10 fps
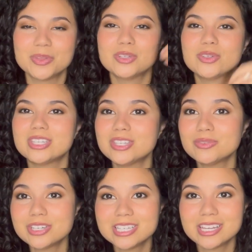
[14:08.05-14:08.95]
So this is a
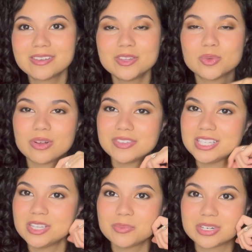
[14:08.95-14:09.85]
retelling of the 12
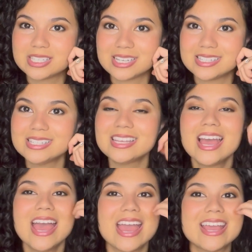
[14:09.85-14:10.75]
Dancing Princesses,
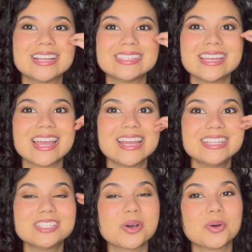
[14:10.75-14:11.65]
and
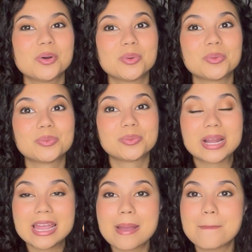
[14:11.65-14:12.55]
it's
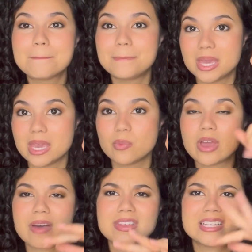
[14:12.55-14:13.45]
creepy. We
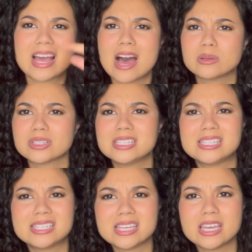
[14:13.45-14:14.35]
have this house on the
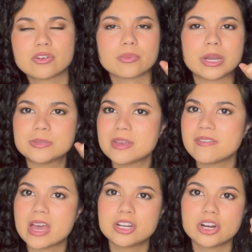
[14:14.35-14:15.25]
sea. It reminds me of
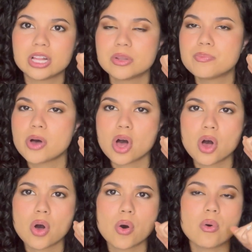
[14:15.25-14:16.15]
Edgar Allan
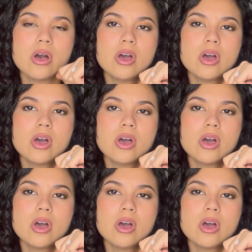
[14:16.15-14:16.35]
Poe.